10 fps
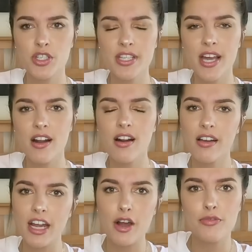tree there or
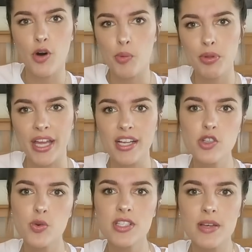like a fall
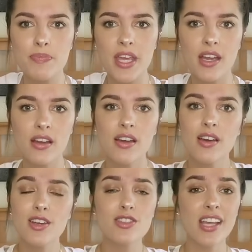plant or something.
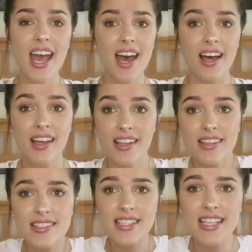So yeah,
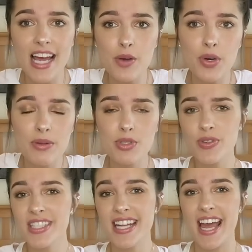this is kind of what I'm
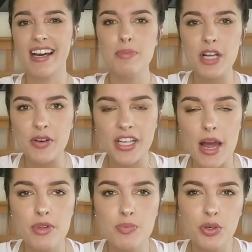doing today. Let me know in the
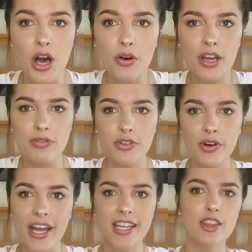comments below if you
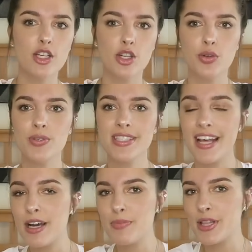like the new
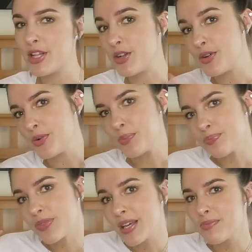setup and the new
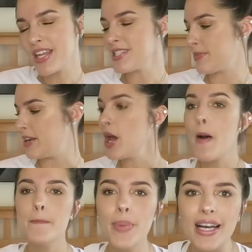placement.
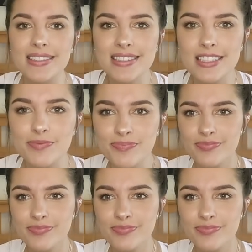But